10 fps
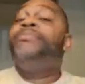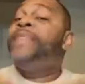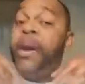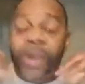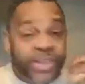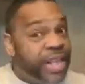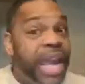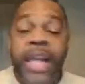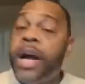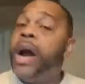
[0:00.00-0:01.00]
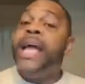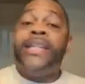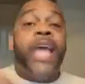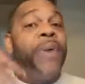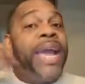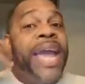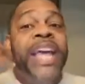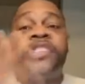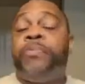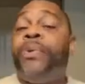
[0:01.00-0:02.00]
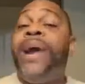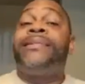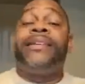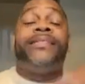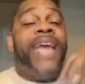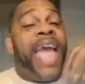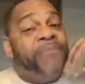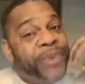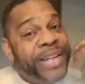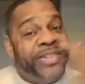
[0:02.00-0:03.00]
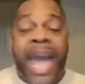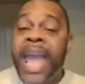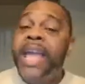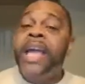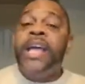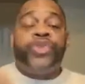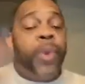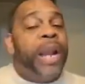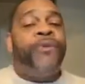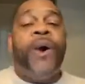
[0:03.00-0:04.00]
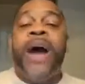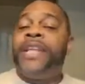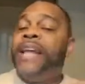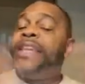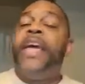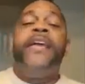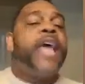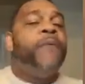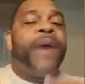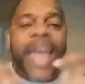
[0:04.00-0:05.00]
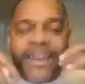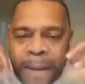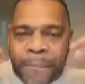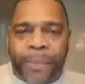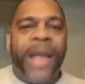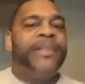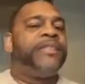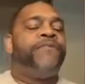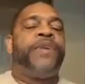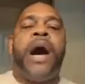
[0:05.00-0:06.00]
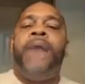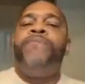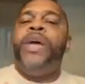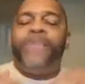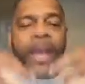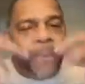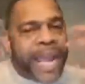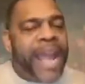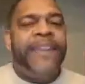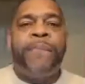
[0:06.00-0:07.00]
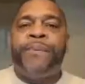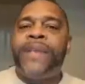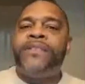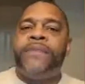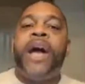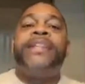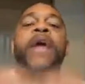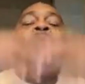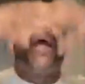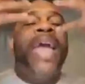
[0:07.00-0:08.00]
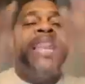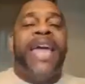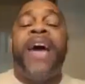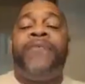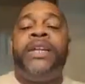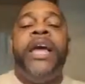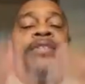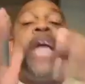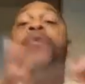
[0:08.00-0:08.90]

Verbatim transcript: They were seeing God. They were in his presence every day. 24 hours a day, they were in the presence of God. They were in the presence of God. They were in heaven. They